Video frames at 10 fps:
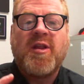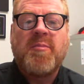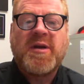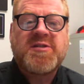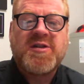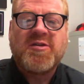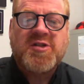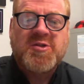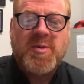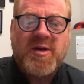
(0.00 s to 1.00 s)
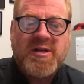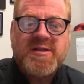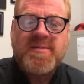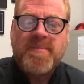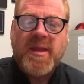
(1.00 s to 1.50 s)
the best sales
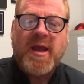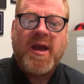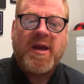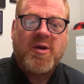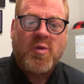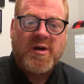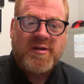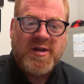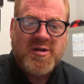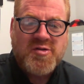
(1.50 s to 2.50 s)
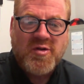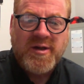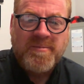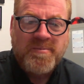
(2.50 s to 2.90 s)
experience anywhere in the industry.